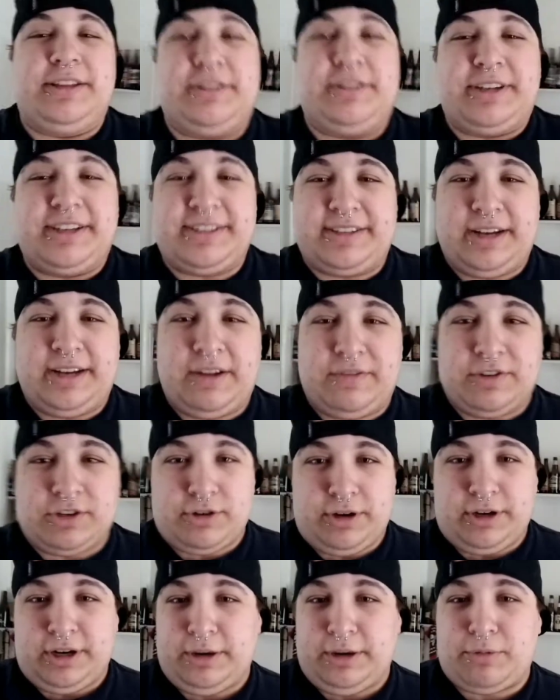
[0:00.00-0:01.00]
There doesn't have a
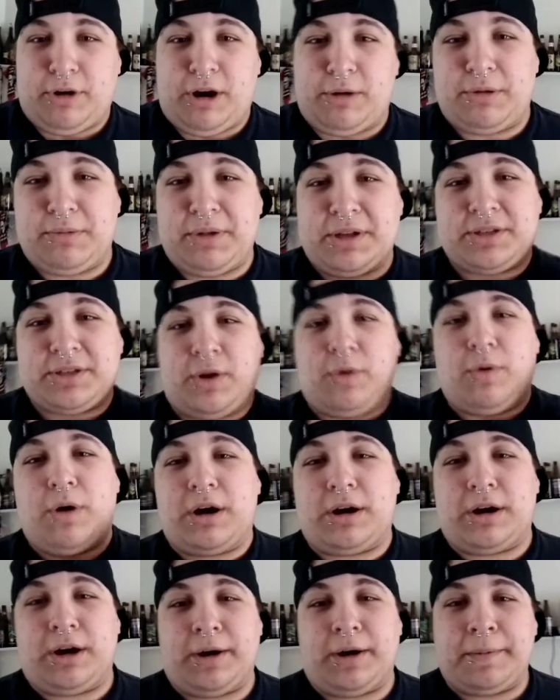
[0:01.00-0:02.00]
drinking problem. That's all
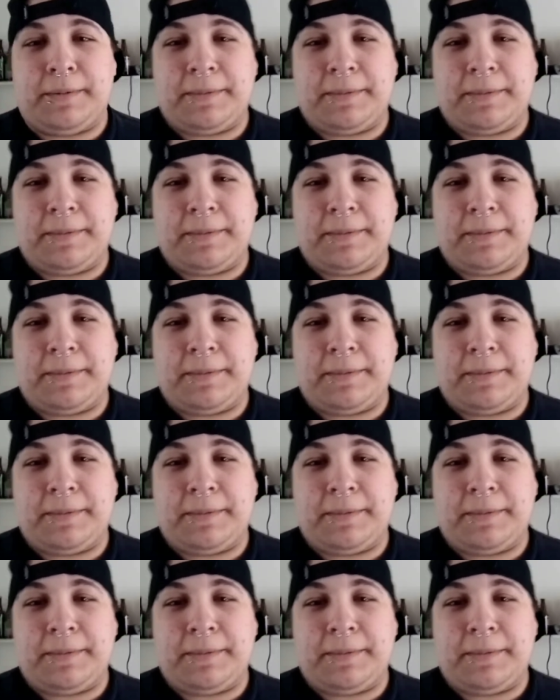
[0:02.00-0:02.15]
water.